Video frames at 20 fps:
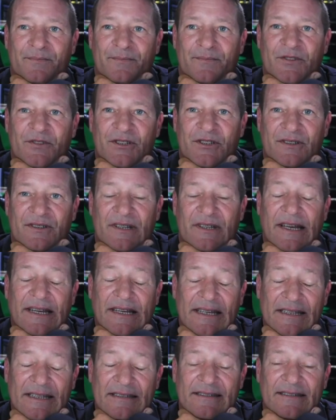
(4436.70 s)
just the
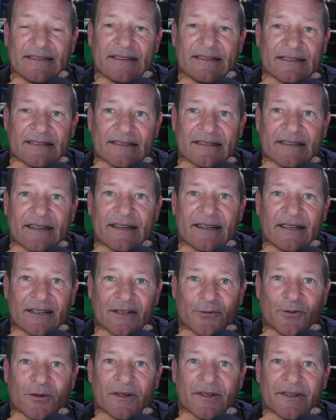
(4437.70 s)
easiest snake in
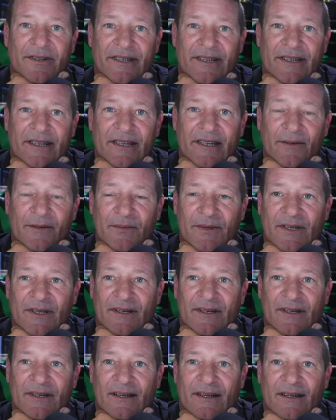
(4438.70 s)
the world to keep.
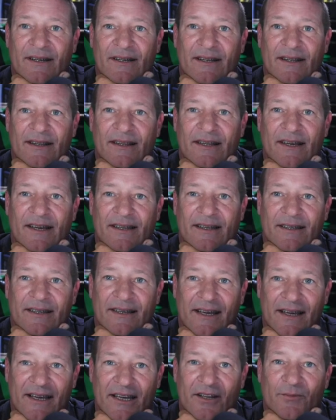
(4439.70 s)
They
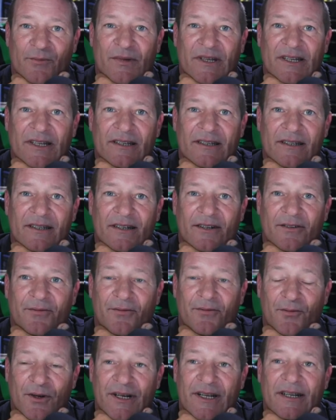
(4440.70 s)
can be a
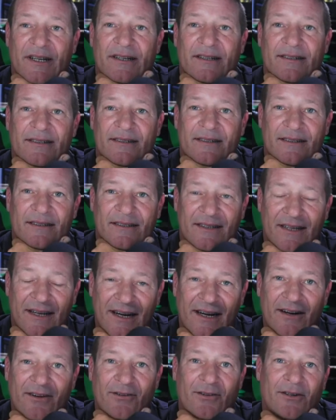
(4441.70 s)
freaking
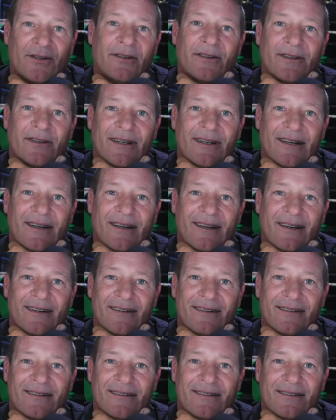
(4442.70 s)
terror
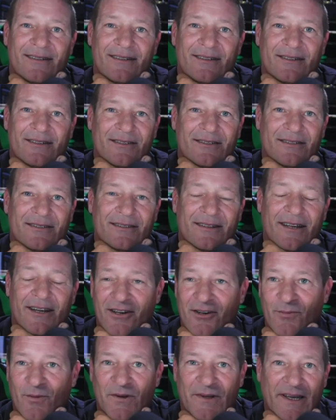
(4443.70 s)
and
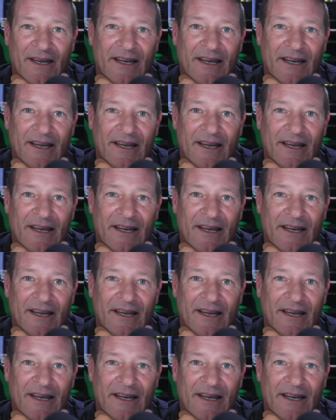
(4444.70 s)
terrible to